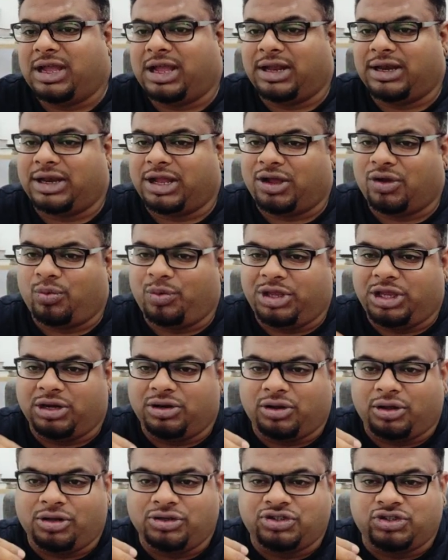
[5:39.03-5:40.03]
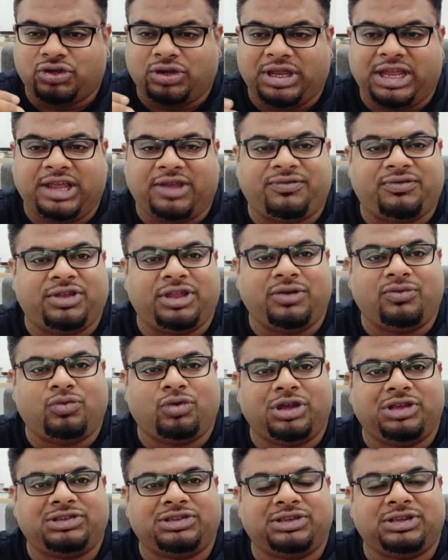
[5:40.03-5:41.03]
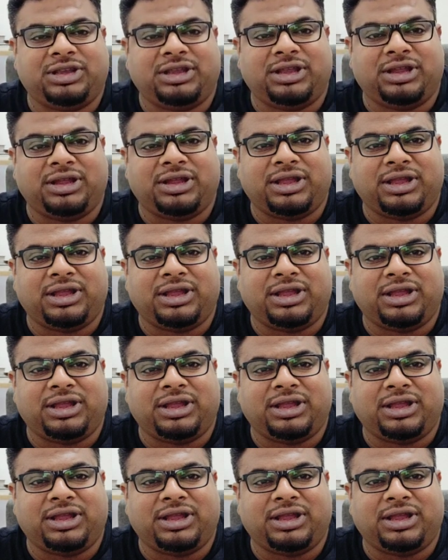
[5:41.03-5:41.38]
And now we can also have invoice